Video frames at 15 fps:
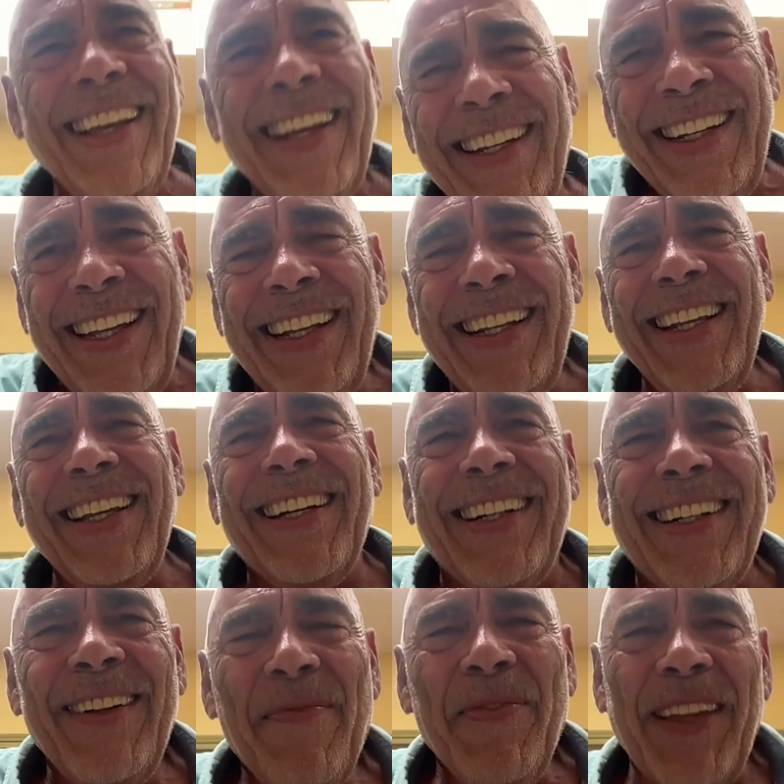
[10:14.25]

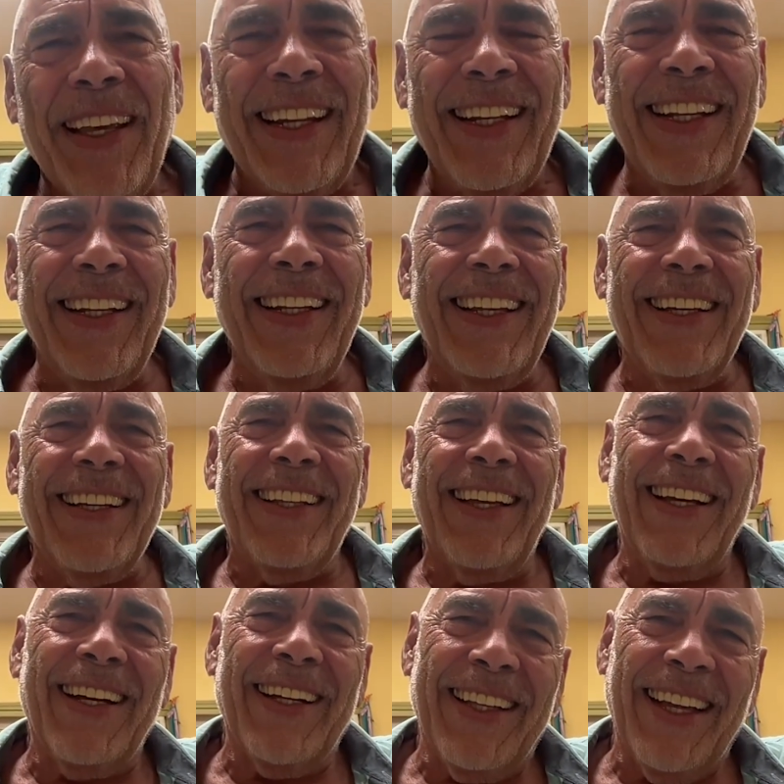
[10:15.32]
India,
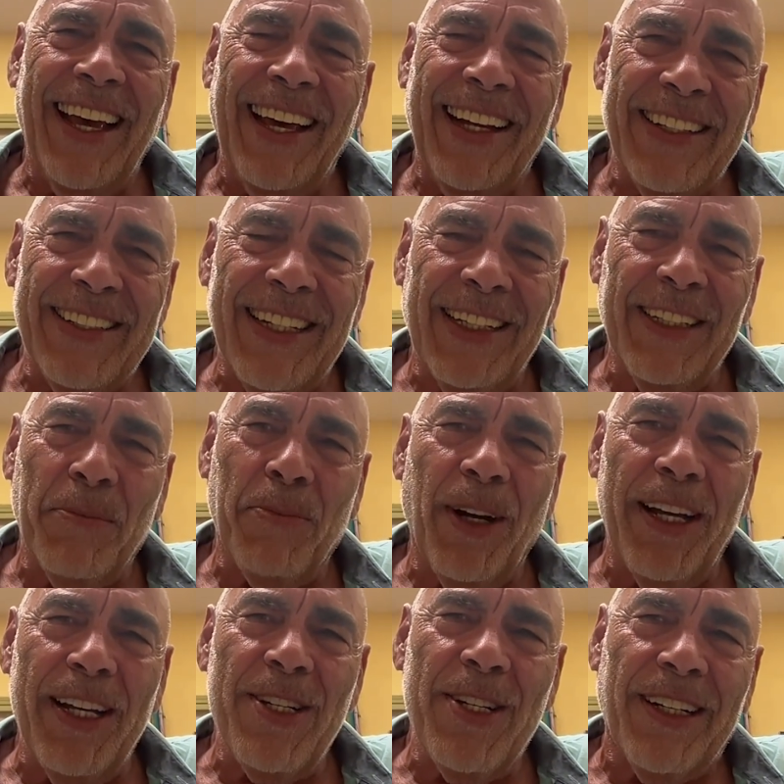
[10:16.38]
they had a
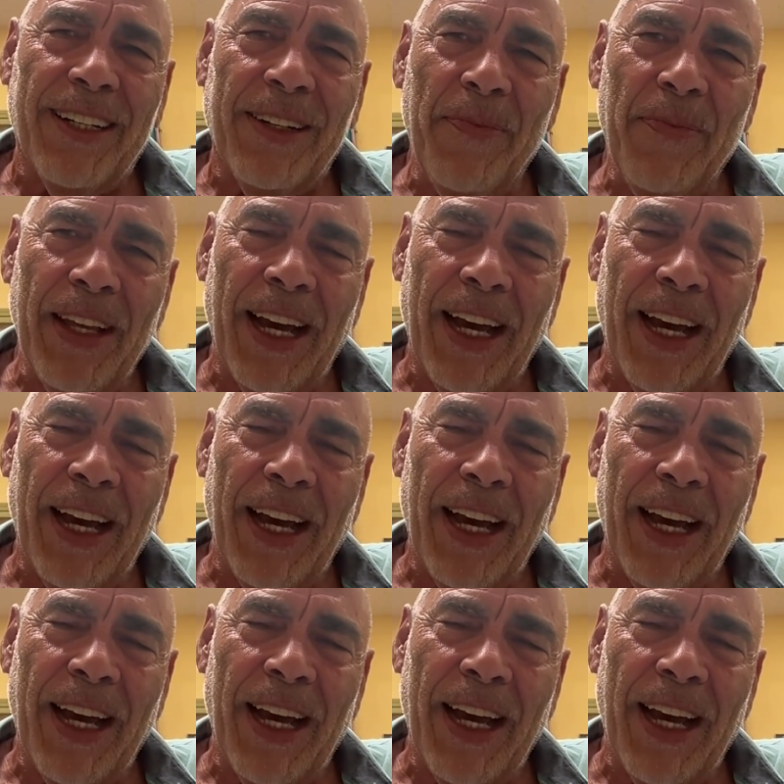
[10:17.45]
celebration